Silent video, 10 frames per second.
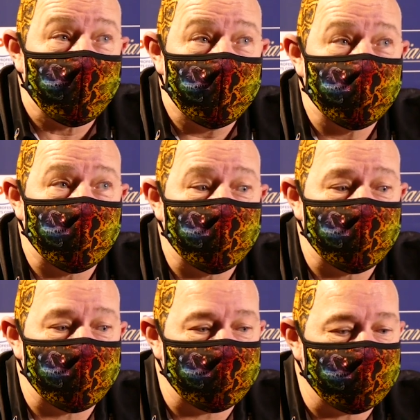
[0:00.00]
it's
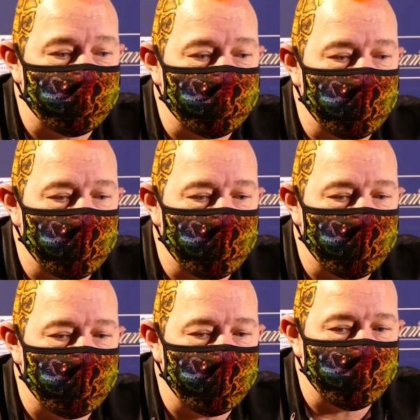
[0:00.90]
just
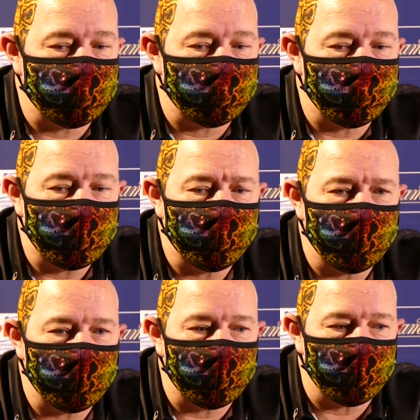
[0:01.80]
uh, it's just me
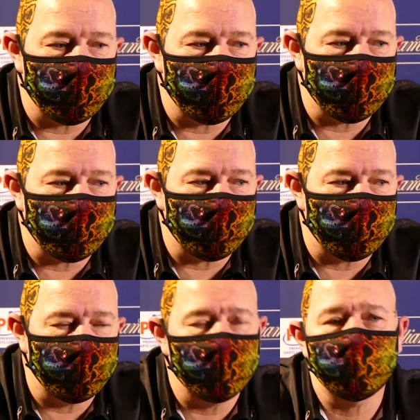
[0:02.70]
uh,
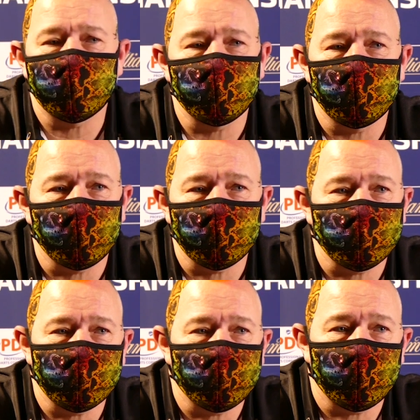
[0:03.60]
releasing
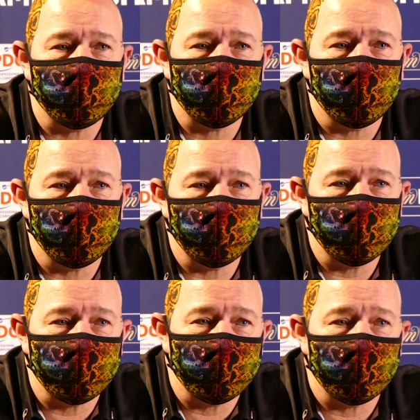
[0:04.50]
darts at the right time,
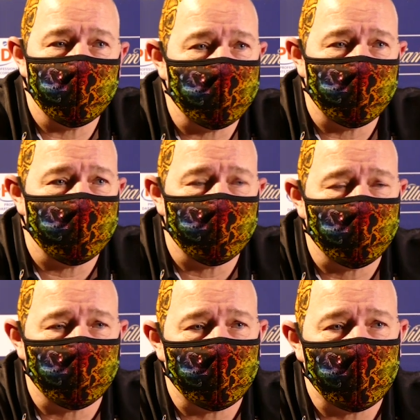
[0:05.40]
and, uh,
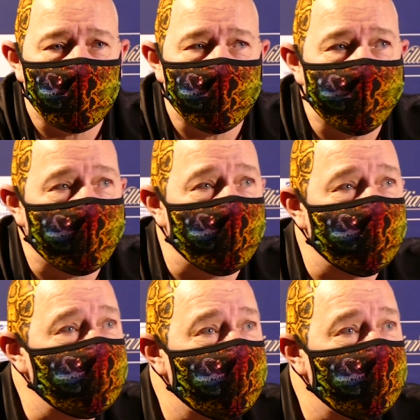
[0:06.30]
and uh, it got